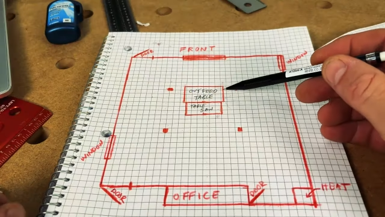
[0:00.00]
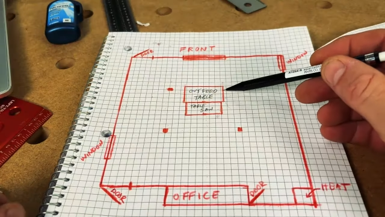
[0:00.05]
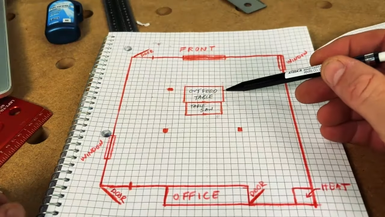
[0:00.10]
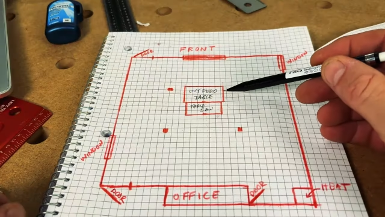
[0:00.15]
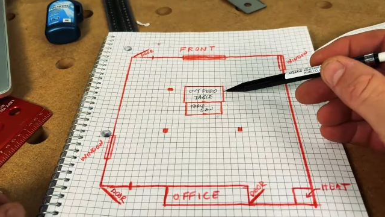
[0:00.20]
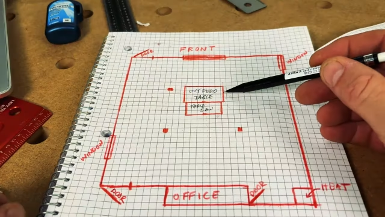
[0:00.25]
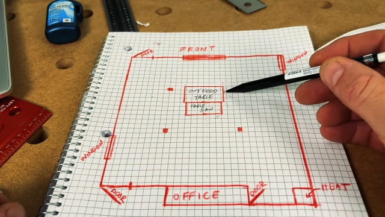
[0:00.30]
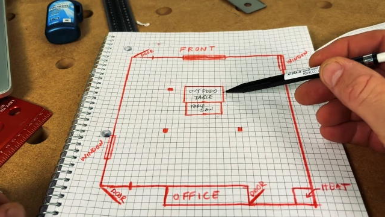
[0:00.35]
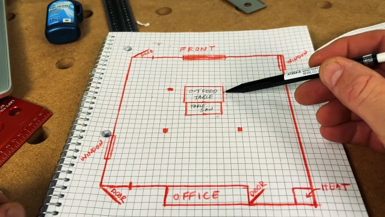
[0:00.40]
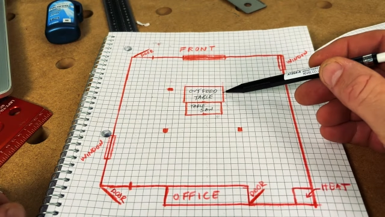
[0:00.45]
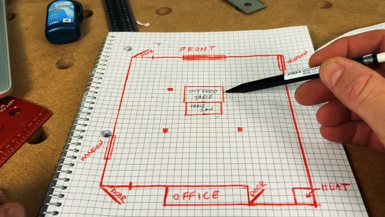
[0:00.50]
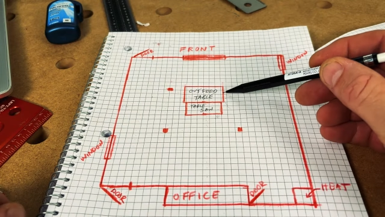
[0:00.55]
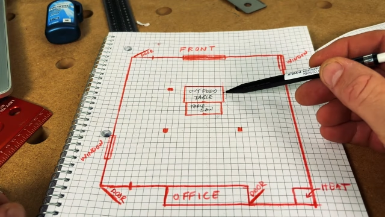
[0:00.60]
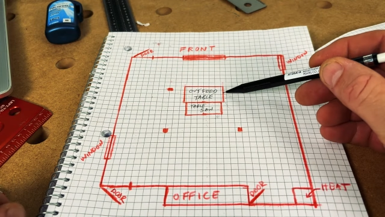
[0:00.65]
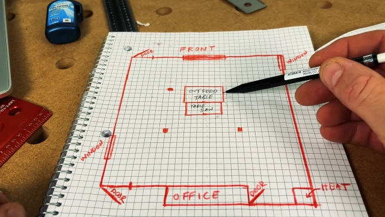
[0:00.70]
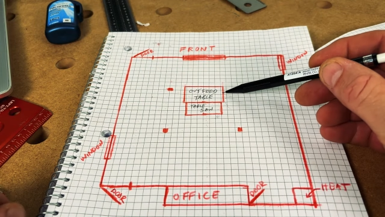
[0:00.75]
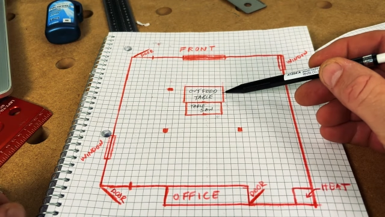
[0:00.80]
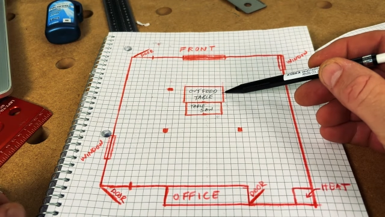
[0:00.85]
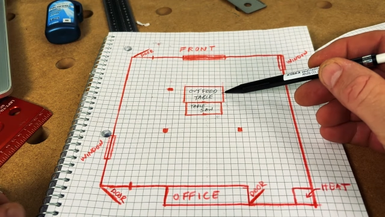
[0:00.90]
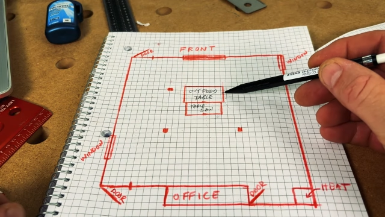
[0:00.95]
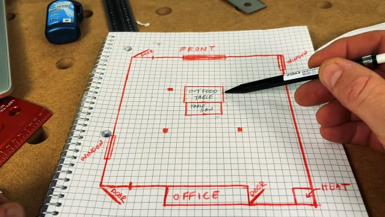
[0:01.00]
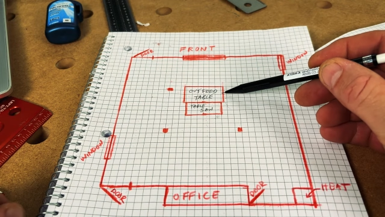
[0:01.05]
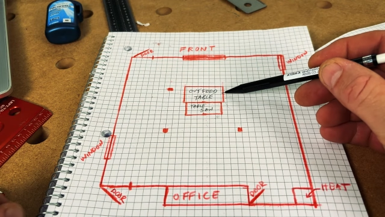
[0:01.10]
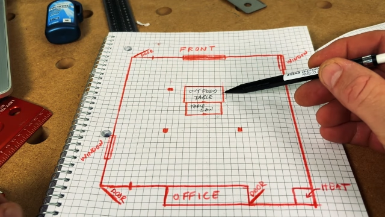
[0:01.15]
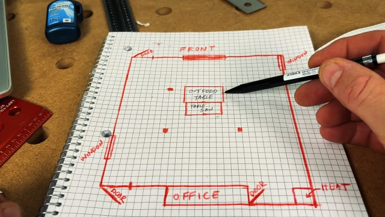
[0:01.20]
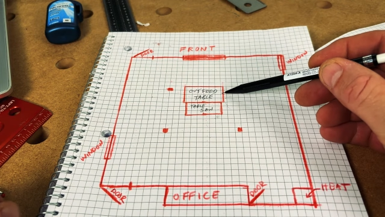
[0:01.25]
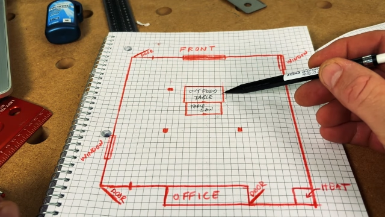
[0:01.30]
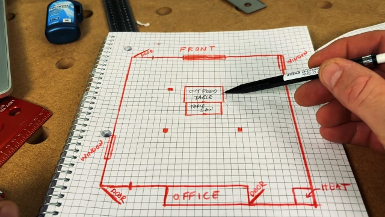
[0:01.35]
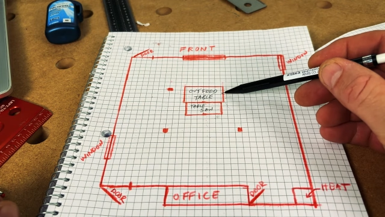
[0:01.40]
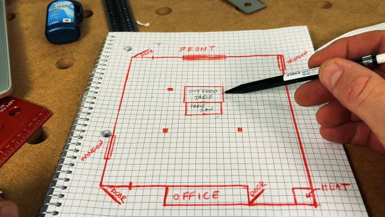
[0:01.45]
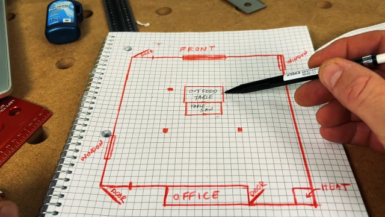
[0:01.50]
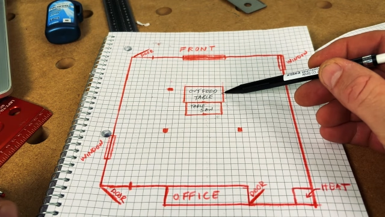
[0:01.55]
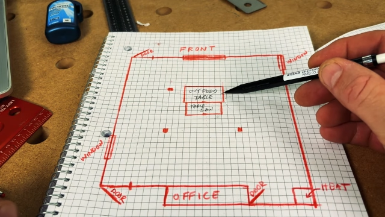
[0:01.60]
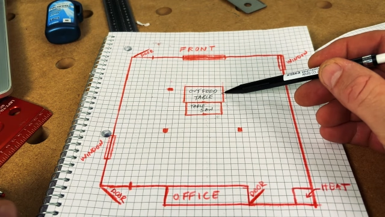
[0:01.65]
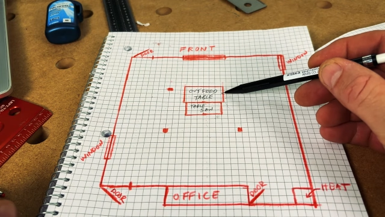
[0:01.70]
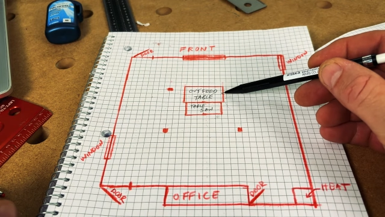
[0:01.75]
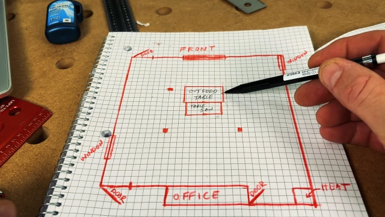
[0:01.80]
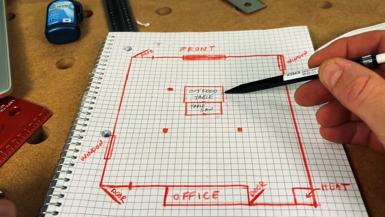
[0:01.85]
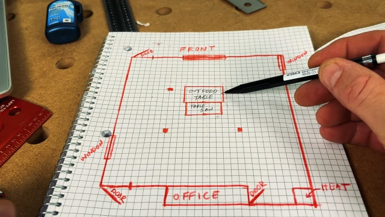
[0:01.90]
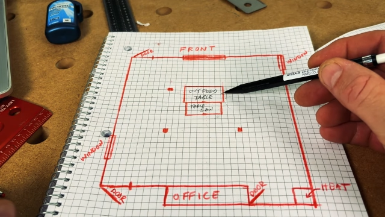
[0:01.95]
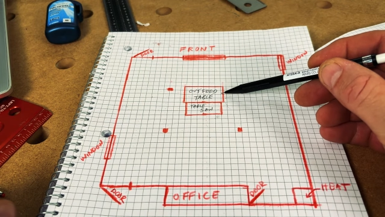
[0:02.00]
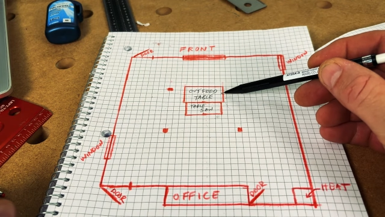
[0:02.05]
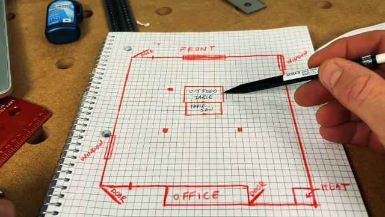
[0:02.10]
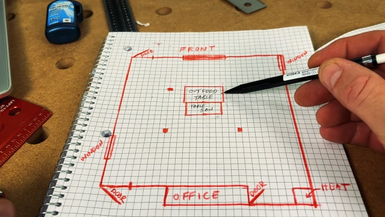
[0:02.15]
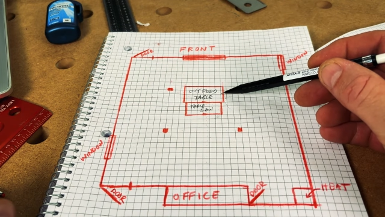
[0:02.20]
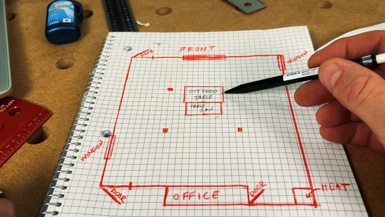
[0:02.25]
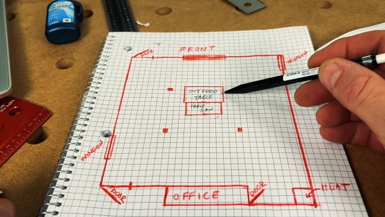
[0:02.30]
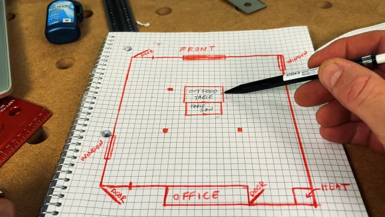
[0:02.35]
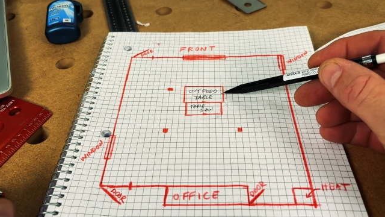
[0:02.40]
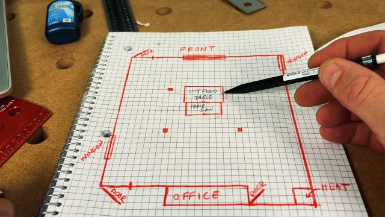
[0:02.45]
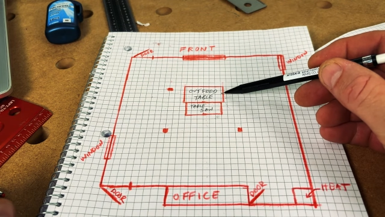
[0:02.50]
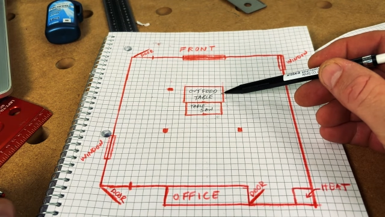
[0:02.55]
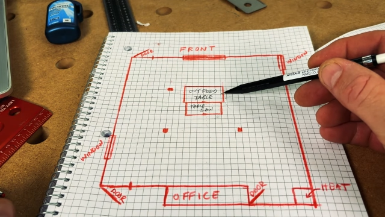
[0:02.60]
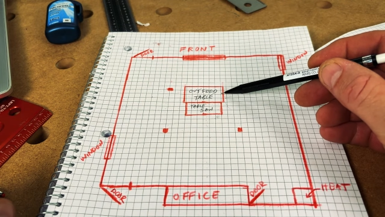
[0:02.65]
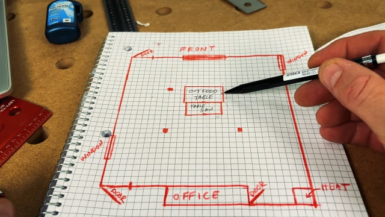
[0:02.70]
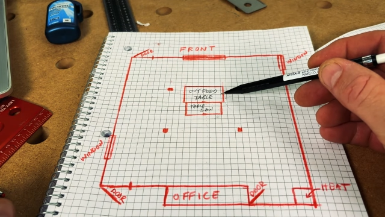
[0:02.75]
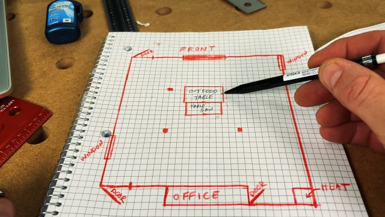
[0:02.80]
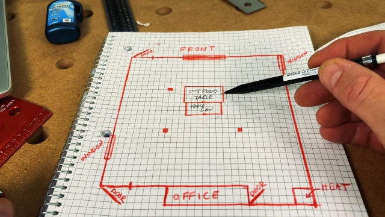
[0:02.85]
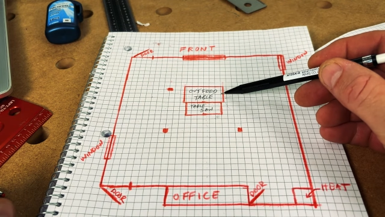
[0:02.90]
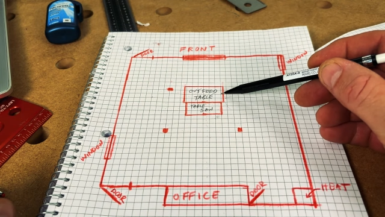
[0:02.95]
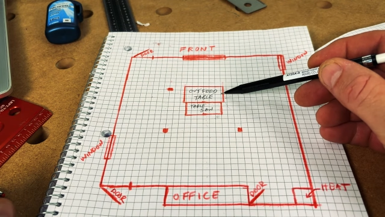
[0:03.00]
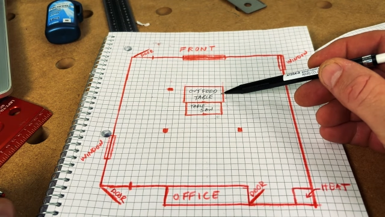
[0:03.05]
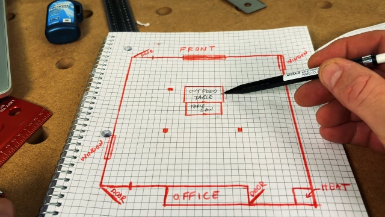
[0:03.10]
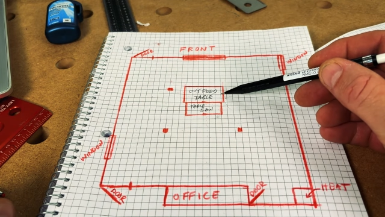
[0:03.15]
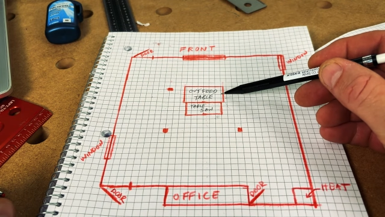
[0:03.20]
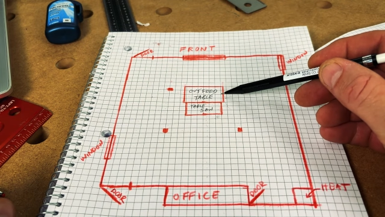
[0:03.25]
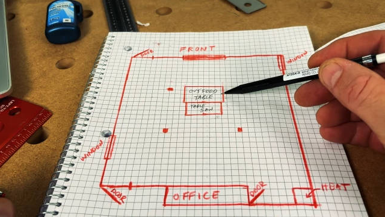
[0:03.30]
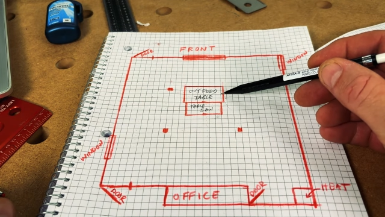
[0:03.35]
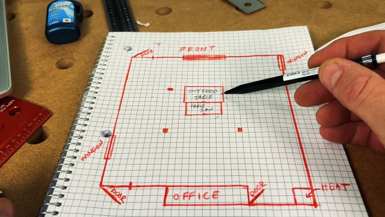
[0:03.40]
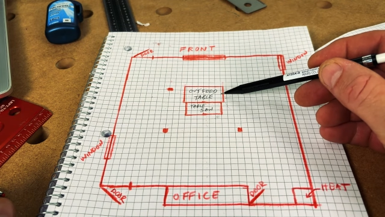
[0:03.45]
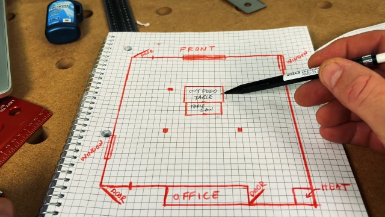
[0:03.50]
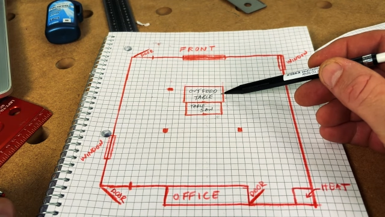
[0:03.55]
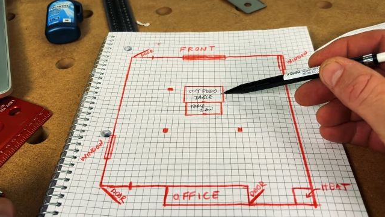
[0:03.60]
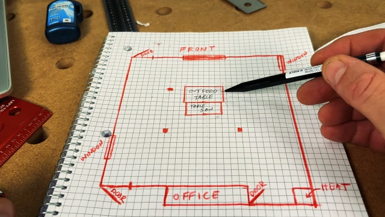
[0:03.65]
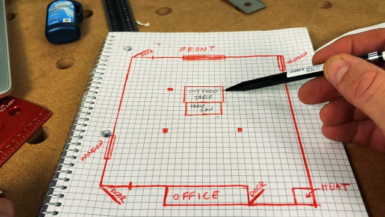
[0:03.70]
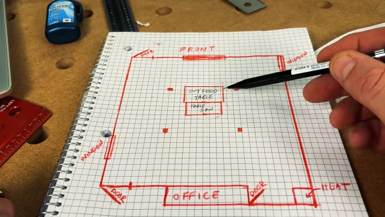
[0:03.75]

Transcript: (no speaker visible)